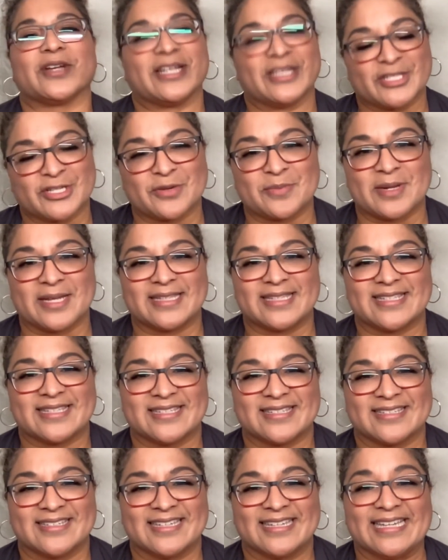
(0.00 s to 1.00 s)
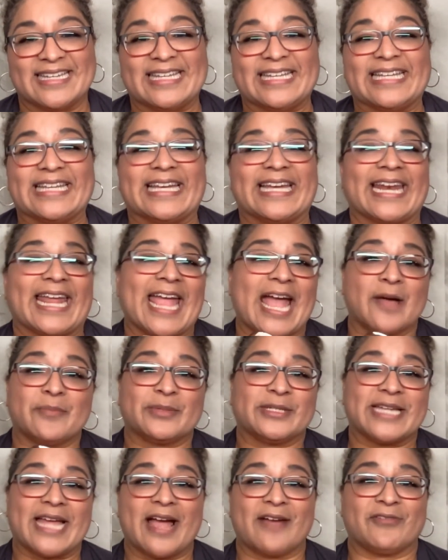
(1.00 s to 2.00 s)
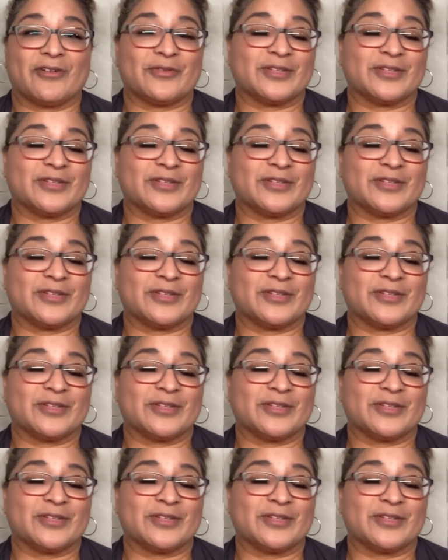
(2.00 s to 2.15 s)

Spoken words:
instruments, and I happen to have a